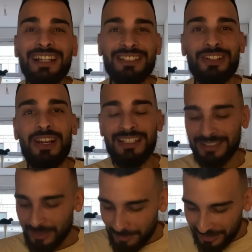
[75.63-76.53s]
So let's
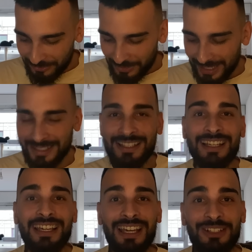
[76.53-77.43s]
go, my friend.
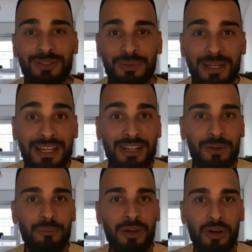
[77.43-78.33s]
Country
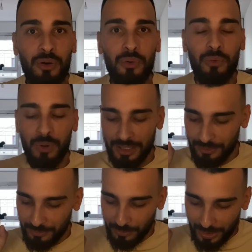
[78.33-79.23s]
number 1,
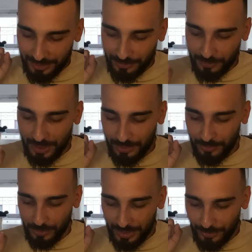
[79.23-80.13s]
1, 1,
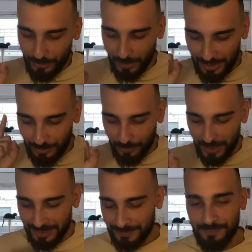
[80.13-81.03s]
1, 1,
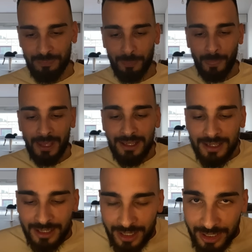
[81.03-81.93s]
1.
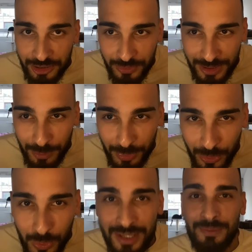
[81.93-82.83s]
Country number
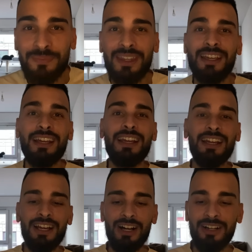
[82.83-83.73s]
1.
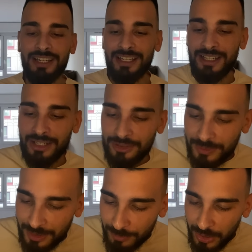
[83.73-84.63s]
Okay,
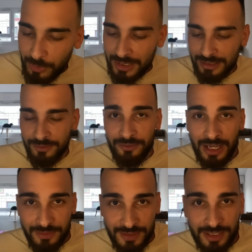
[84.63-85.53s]
country number 1. In
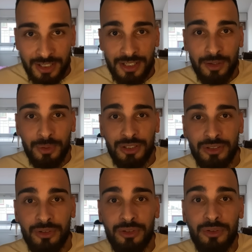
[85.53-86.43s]
5 seconds, I will
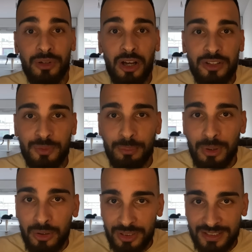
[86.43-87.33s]
show you a
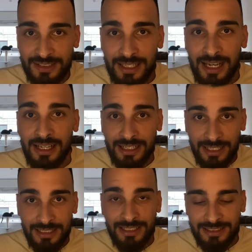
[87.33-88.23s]
sports star
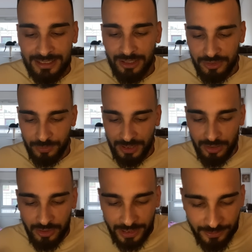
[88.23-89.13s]
in this country.
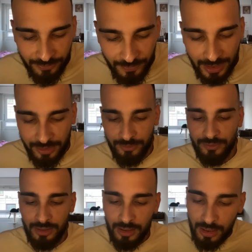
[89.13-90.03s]
Okay, 5,
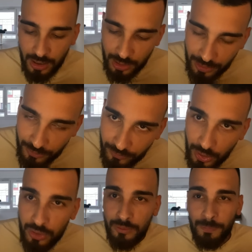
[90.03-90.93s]
4,